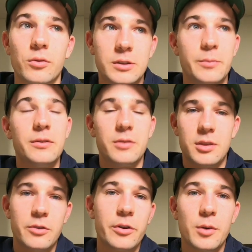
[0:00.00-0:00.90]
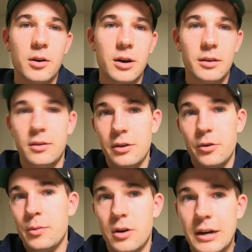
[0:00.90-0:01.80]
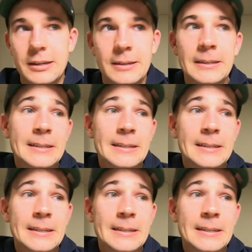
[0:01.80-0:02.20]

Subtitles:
There's a bit of theory behind it